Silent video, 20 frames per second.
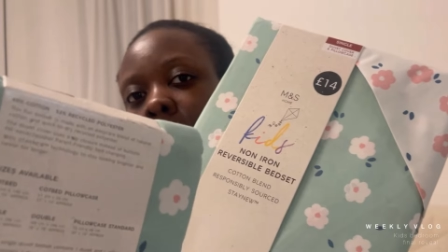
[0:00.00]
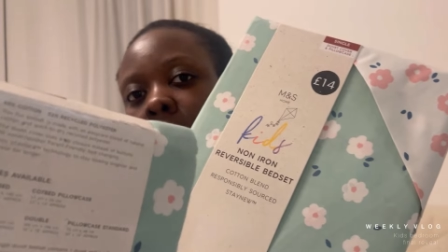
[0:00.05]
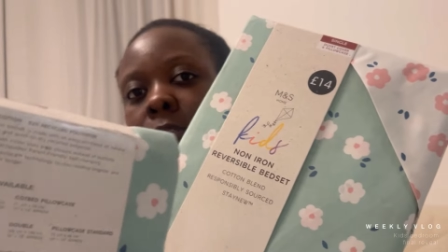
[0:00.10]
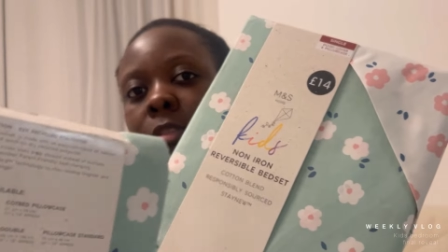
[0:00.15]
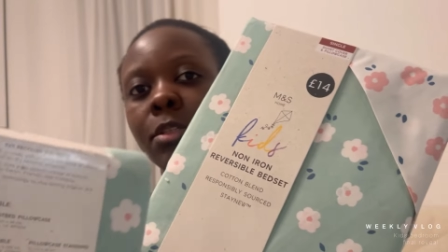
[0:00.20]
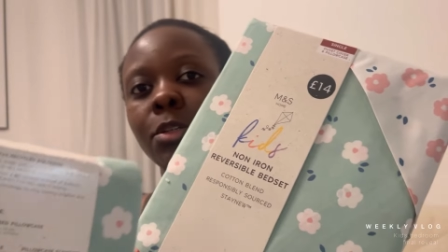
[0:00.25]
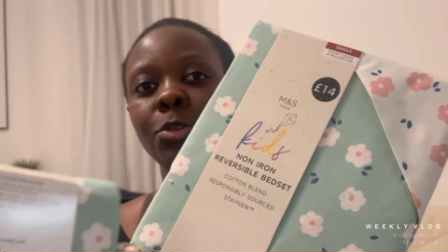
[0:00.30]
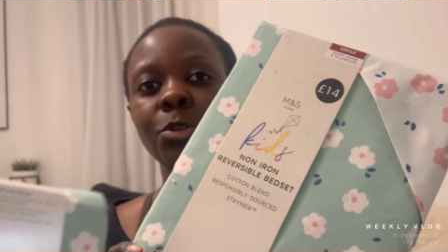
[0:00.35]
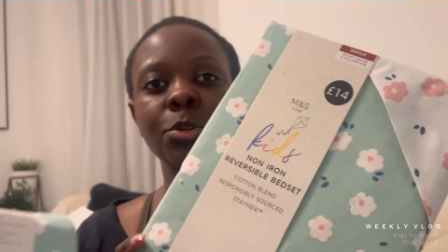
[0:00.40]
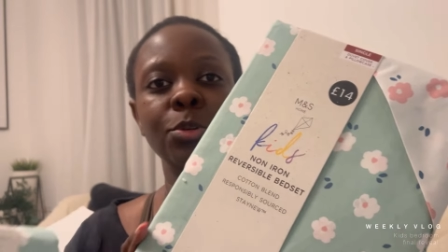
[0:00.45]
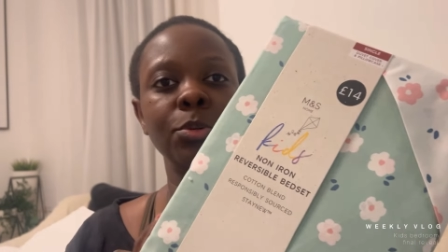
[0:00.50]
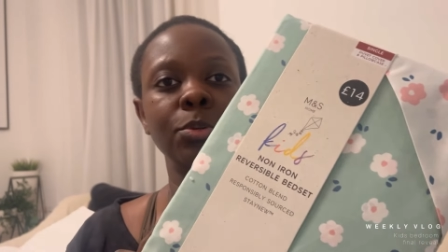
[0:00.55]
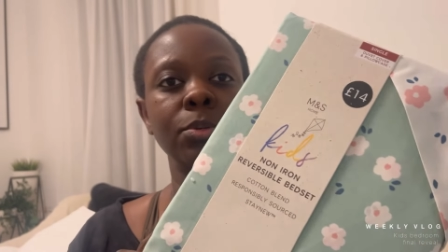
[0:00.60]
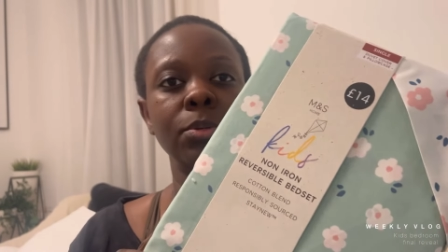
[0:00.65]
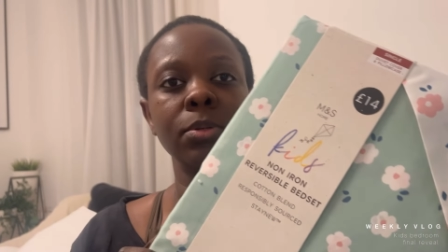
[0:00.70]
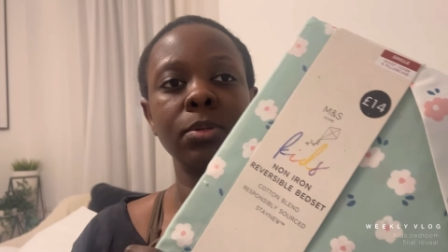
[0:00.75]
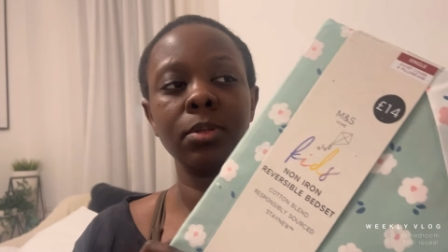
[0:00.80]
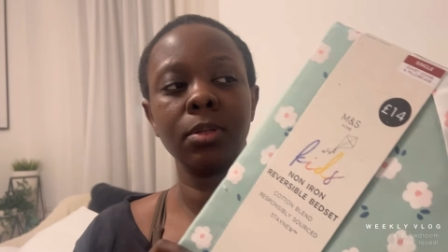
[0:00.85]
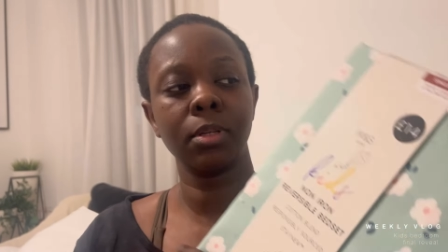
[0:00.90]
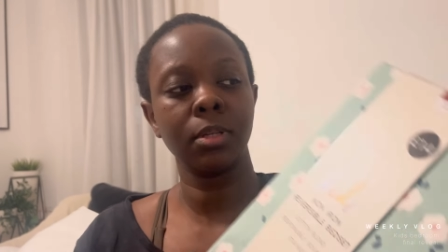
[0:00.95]
So.
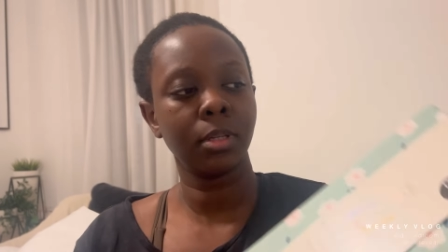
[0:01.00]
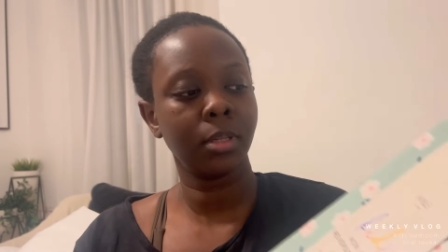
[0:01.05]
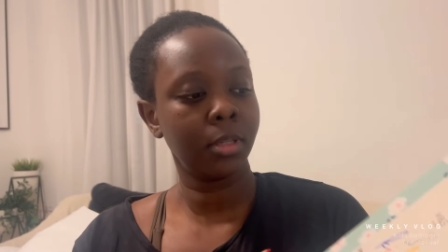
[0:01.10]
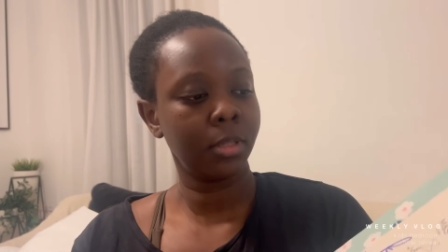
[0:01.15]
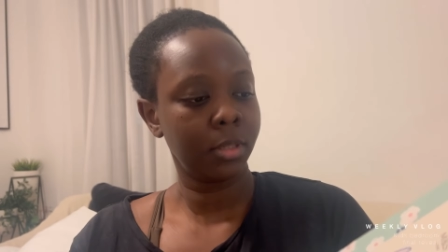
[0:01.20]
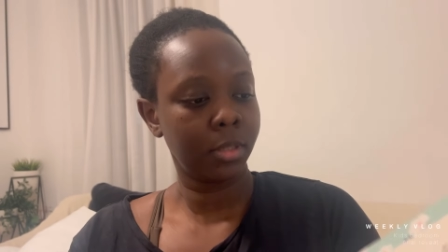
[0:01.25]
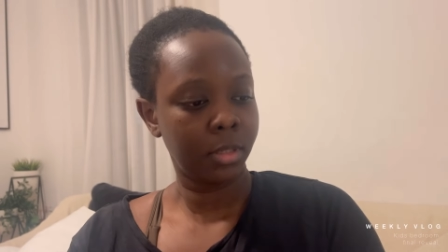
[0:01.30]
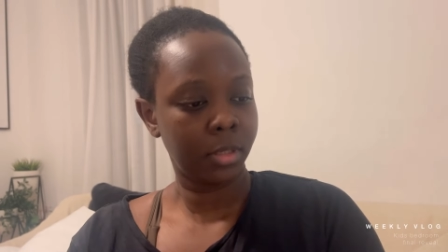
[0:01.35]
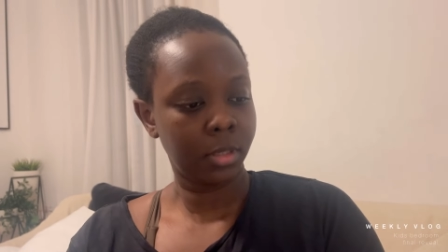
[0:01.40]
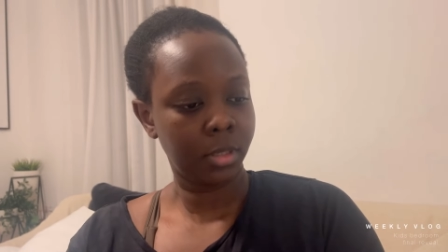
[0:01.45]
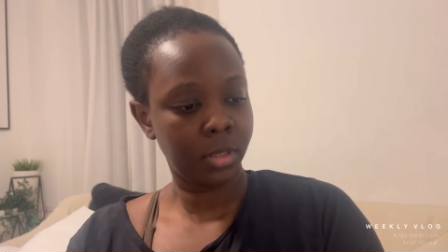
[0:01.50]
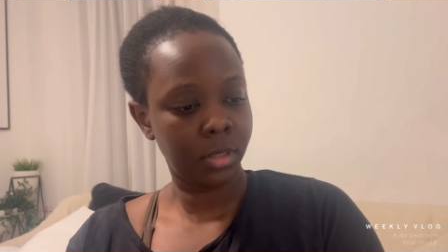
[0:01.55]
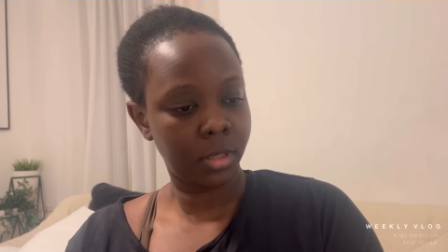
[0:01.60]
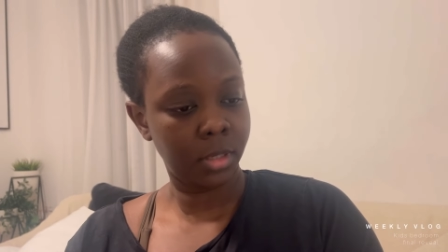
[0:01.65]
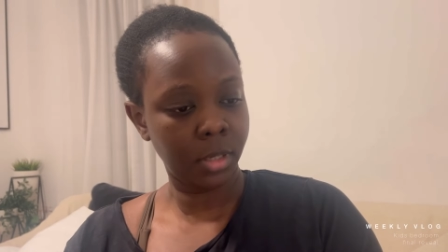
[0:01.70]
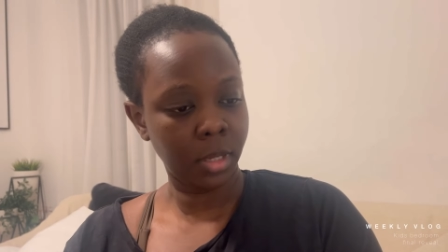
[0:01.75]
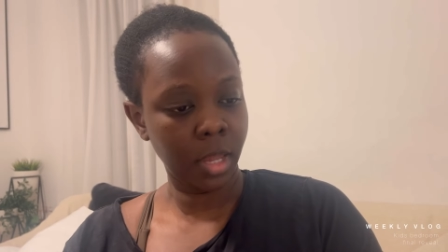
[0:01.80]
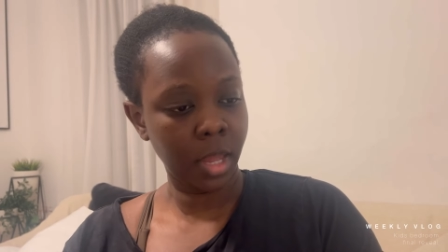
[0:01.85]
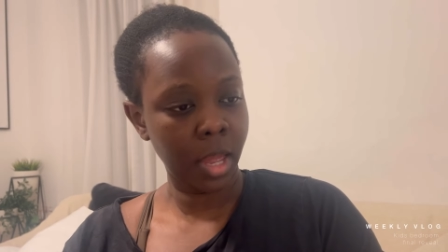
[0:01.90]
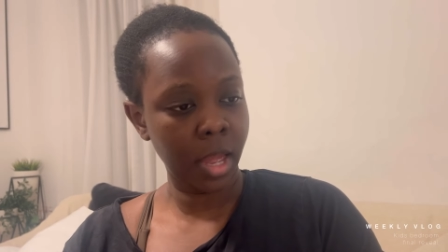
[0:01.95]
This
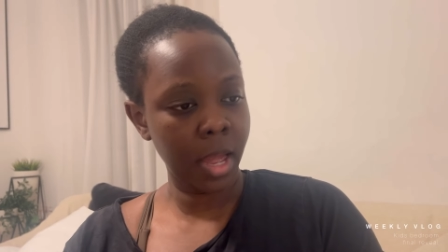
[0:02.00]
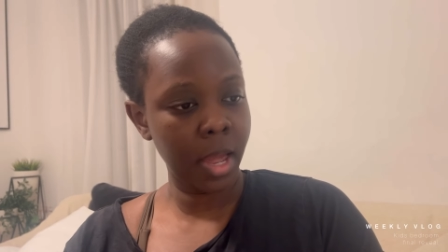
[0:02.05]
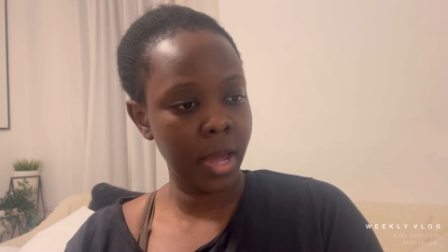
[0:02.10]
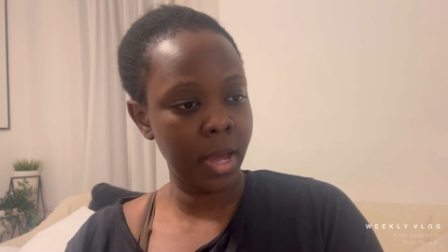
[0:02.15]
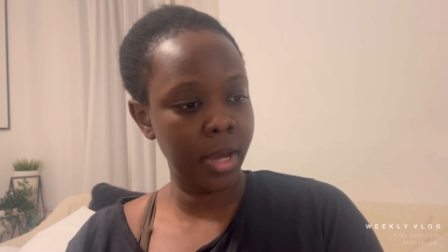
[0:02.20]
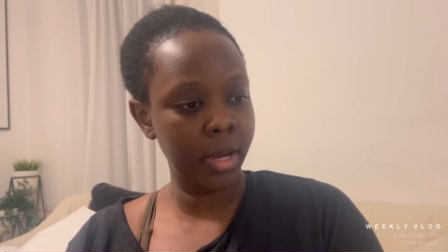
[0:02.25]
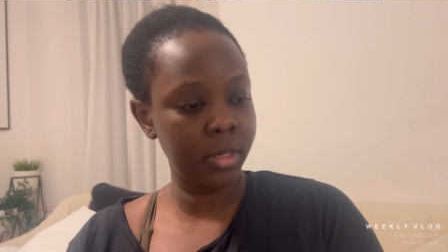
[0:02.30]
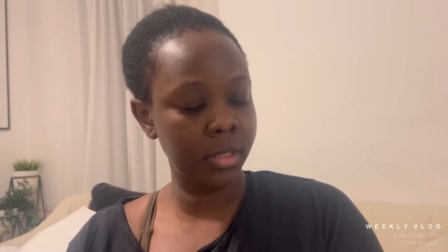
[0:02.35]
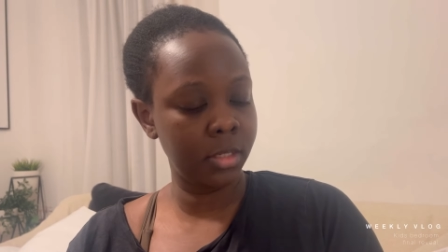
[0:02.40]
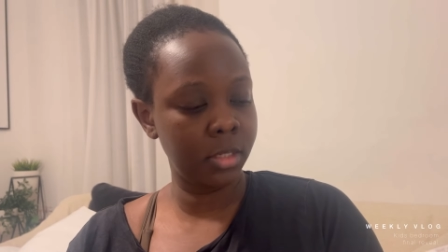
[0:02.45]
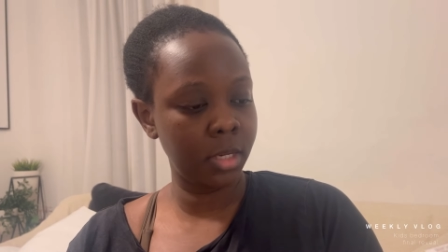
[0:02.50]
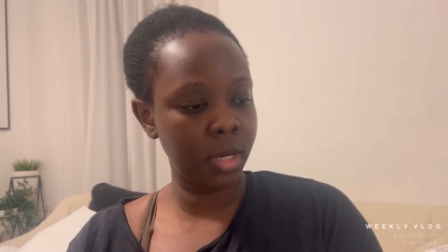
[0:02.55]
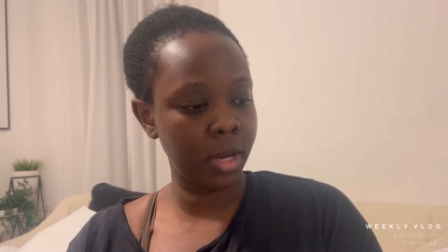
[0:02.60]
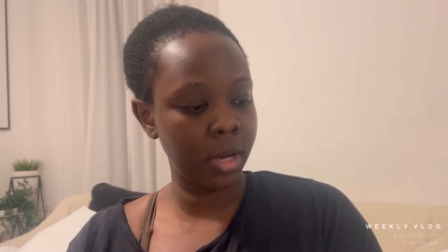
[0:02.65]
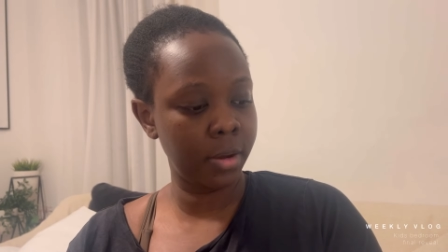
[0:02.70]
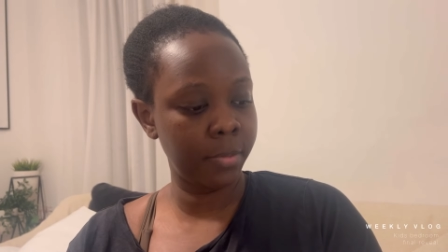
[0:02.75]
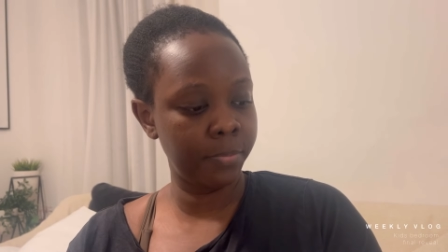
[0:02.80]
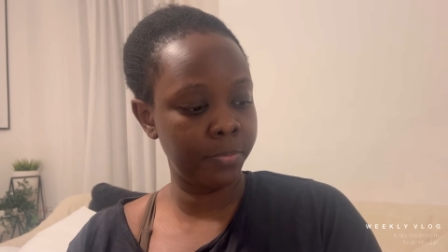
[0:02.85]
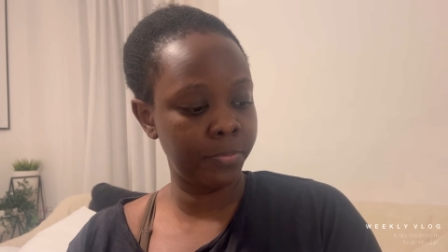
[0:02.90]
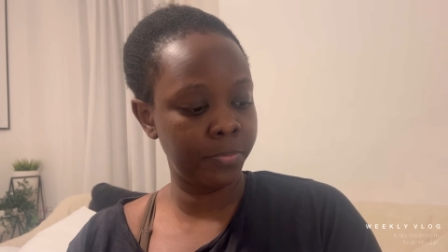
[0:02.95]
is so and, nice.
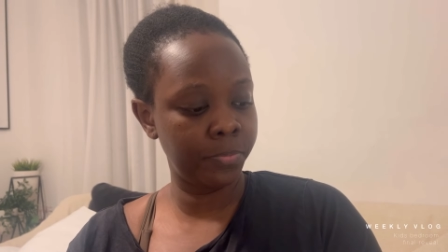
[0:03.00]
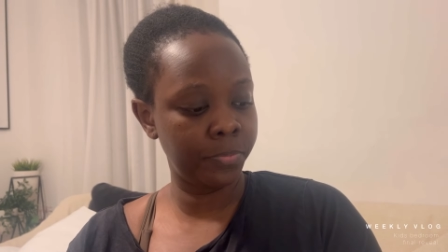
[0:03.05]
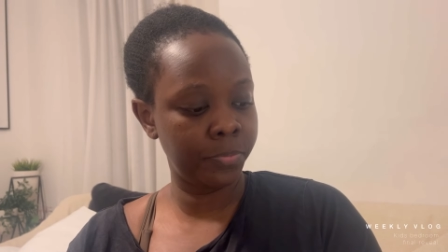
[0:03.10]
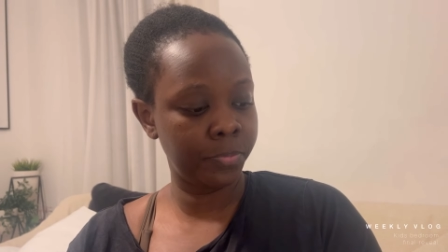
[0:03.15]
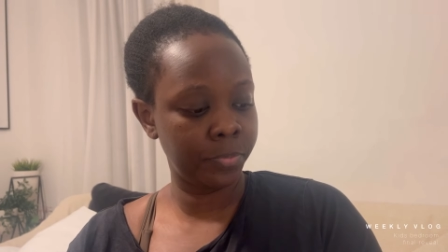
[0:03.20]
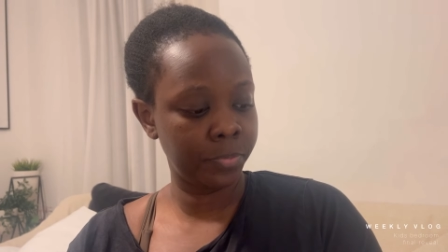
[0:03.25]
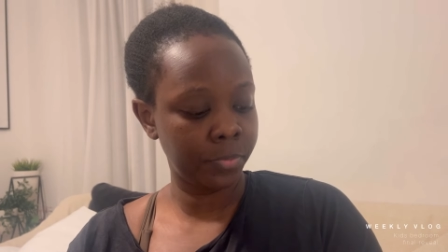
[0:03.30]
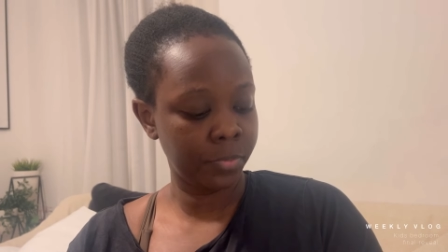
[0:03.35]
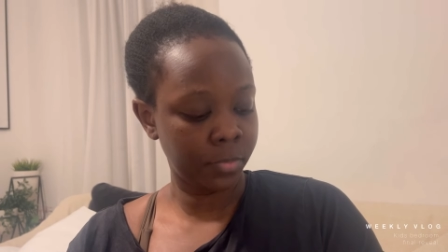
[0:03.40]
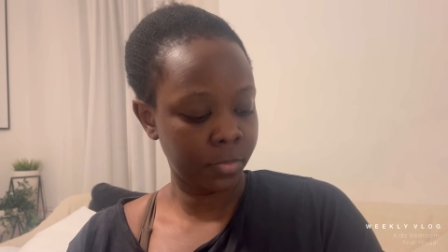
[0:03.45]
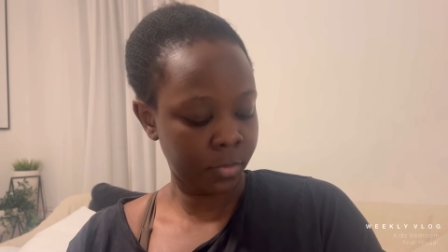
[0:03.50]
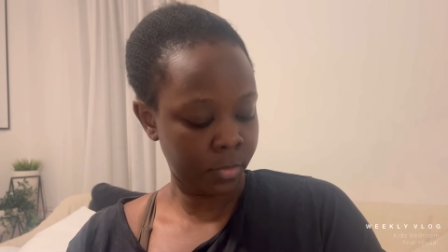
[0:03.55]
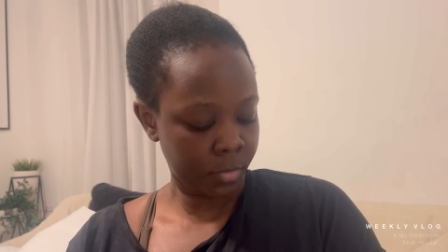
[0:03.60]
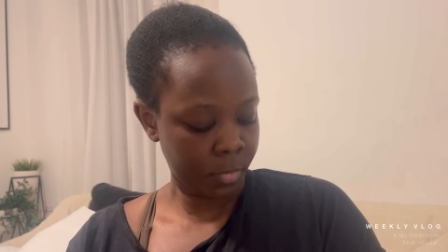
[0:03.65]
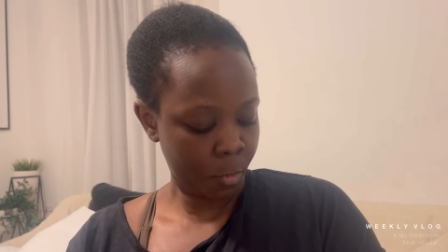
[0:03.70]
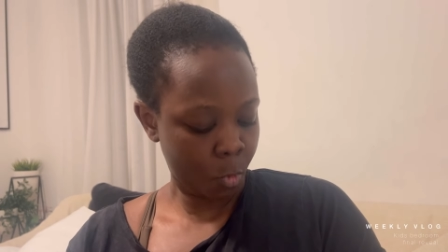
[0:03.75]
Um, so beautiful.